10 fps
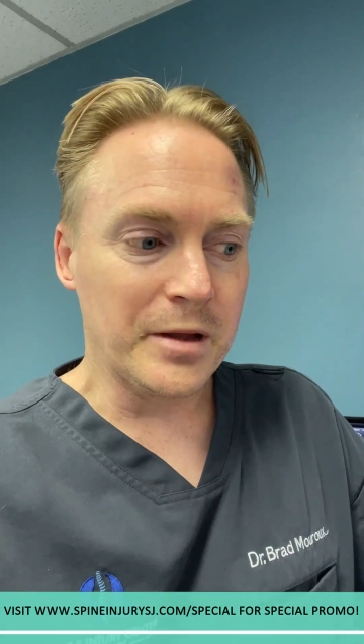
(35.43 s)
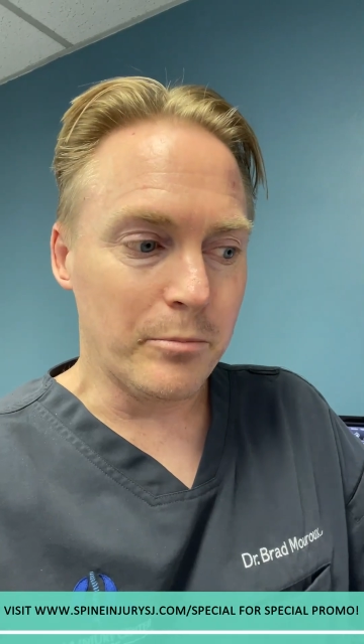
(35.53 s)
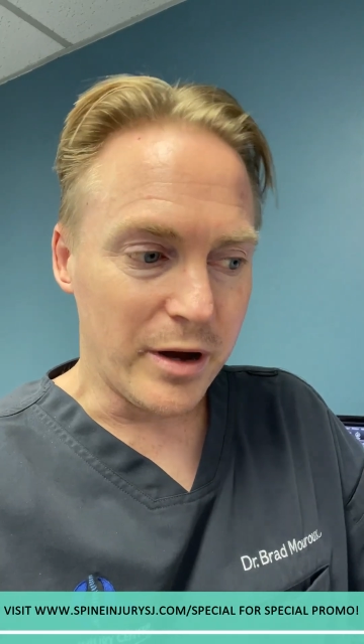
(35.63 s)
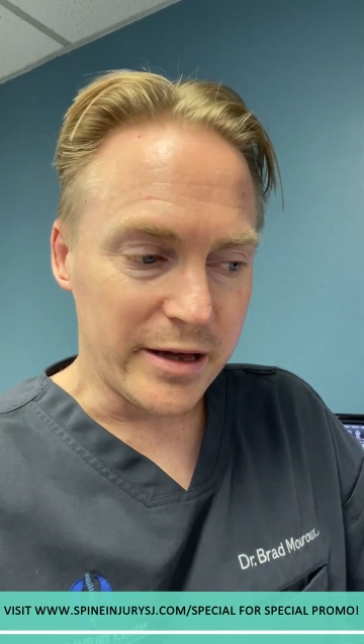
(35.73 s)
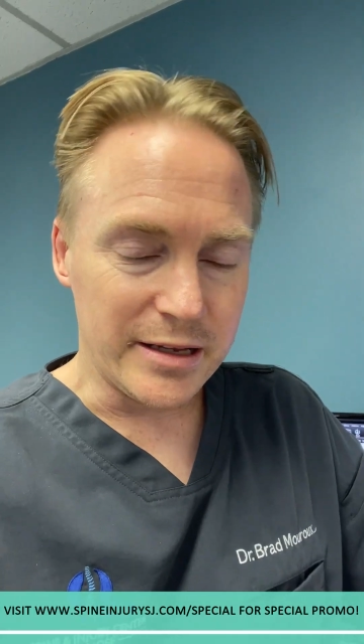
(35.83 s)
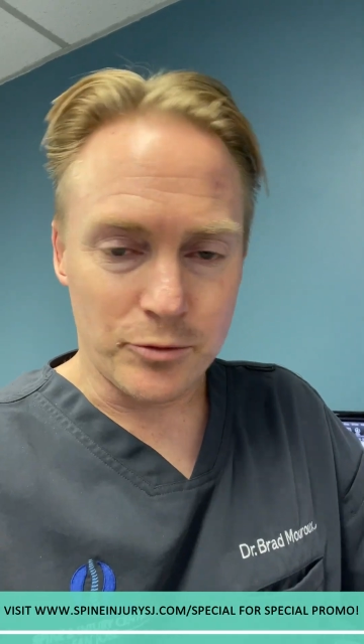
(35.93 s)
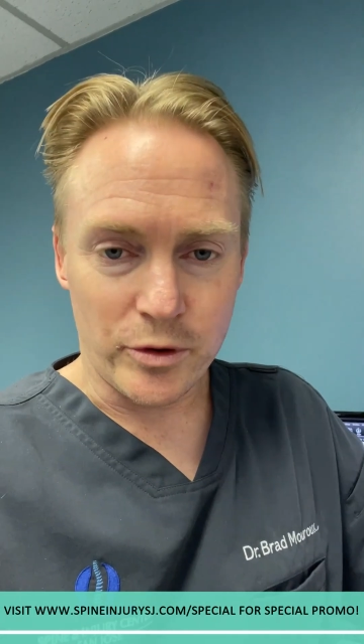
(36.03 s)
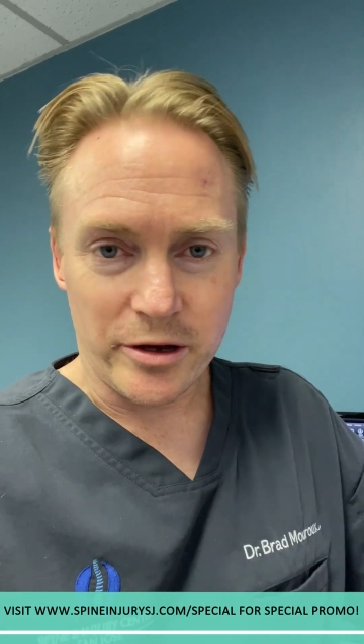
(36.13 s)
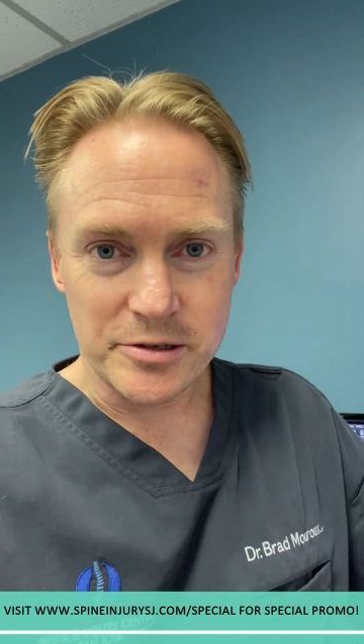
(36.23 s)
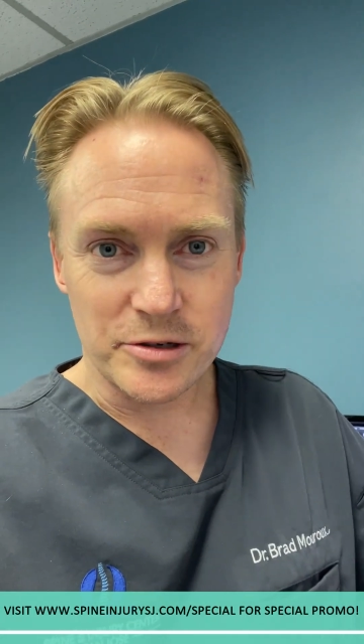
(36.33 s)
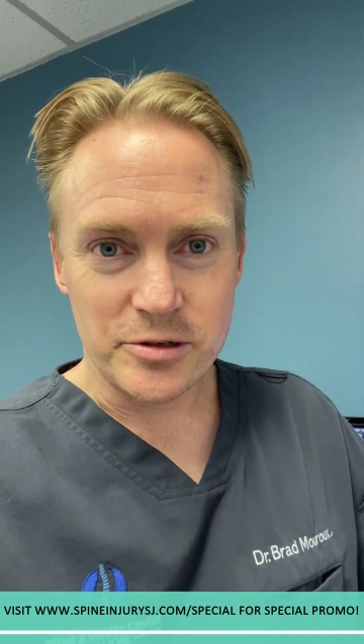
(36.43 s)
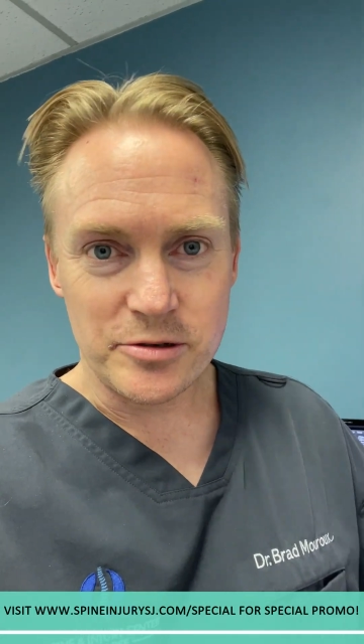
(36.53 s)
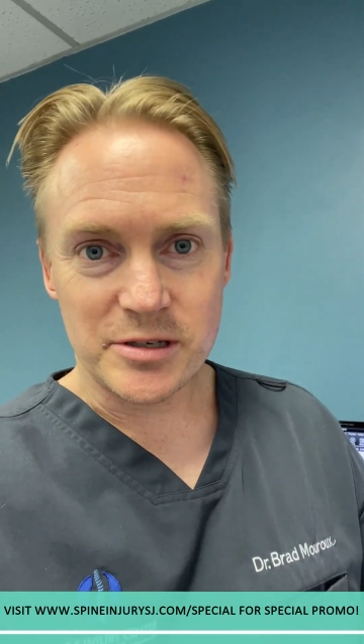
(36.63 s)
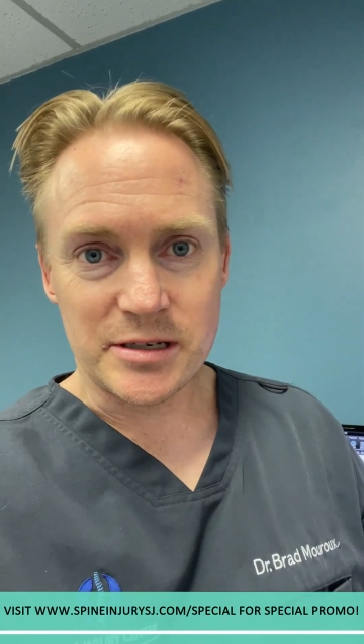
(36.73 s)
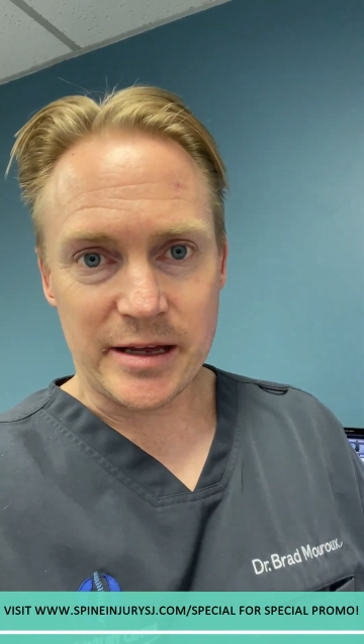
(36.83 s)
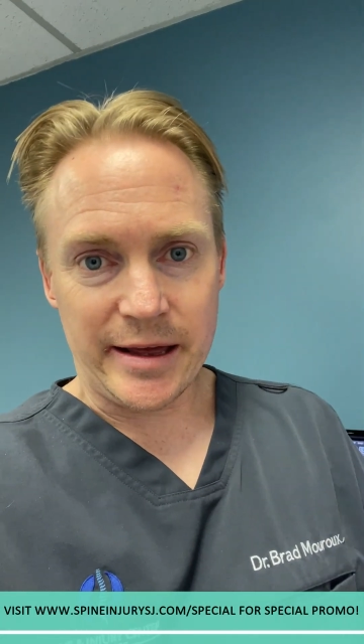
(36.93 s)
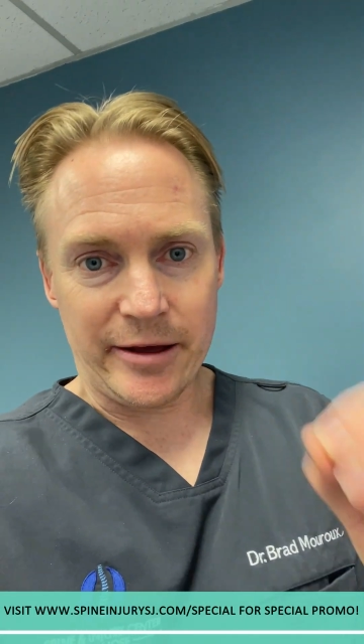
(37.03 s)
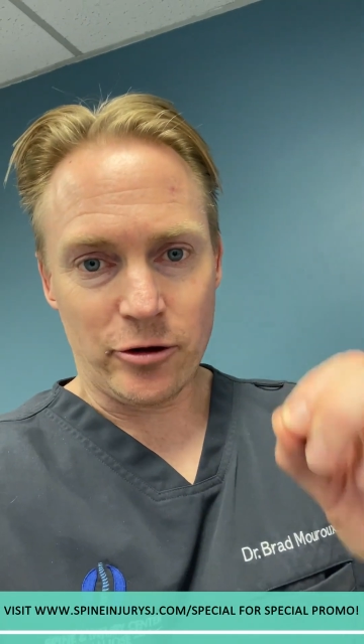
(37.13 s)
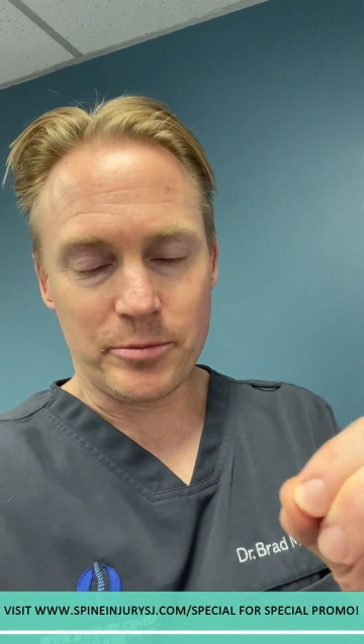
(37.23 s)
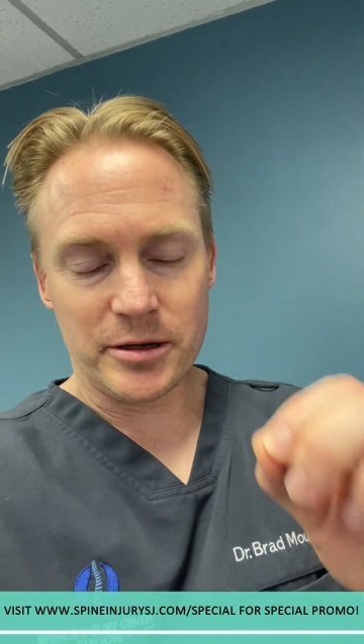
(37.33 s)
But we also use it to
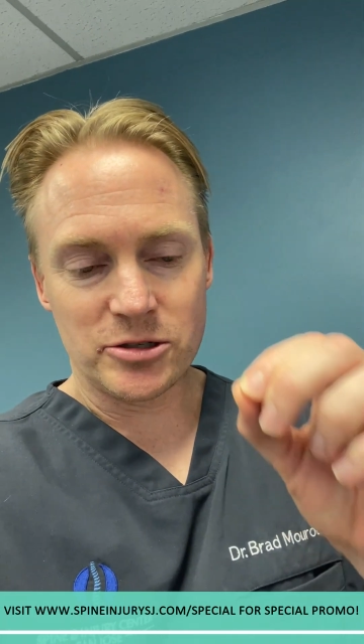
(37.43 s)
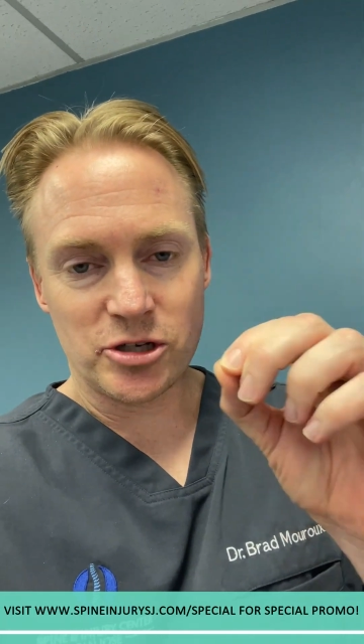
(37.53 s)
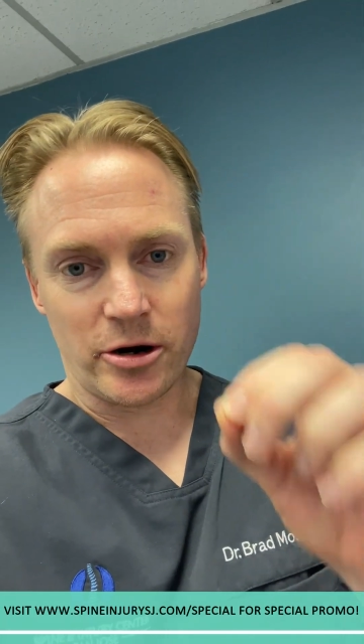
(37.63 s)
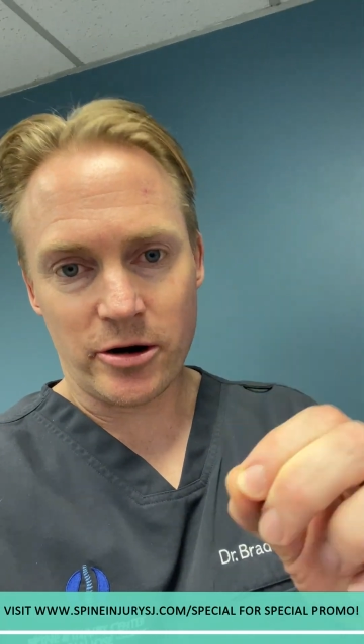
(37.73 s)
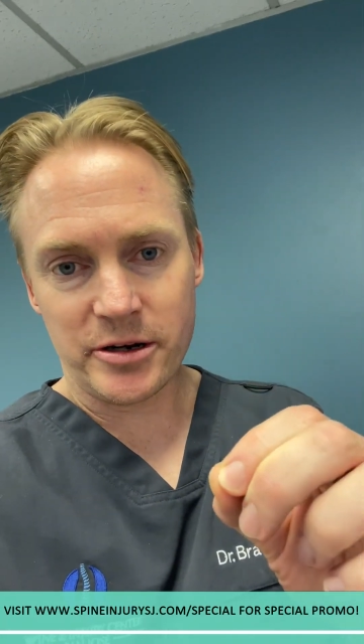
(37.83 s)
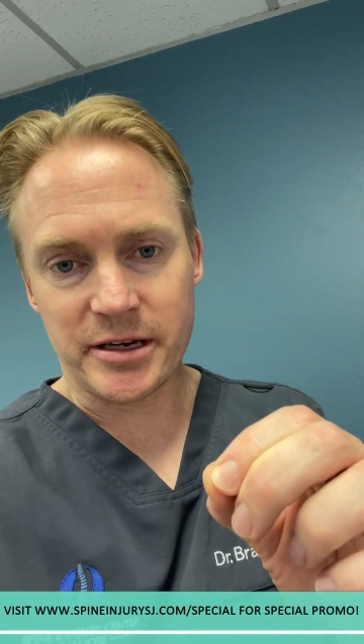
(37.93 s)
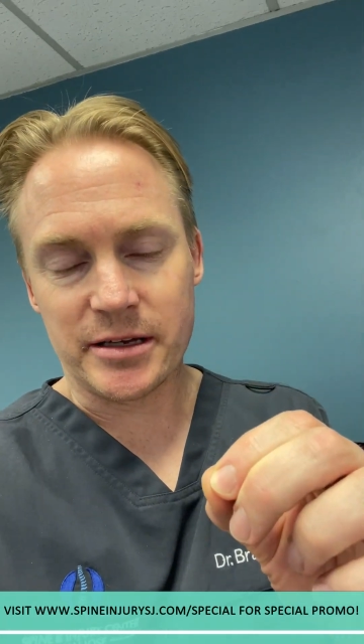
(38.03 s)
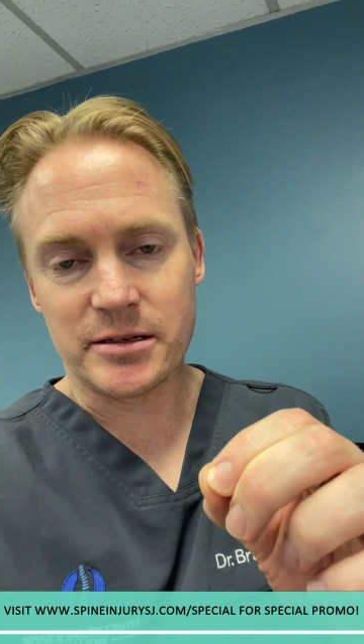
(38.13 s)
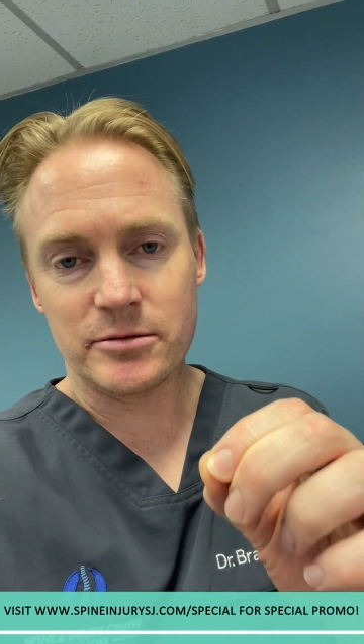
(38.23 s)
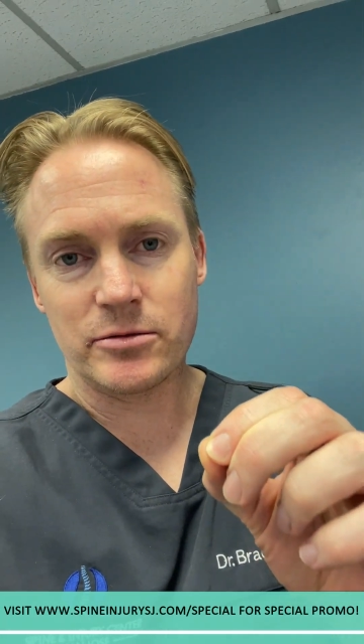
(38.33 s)
help target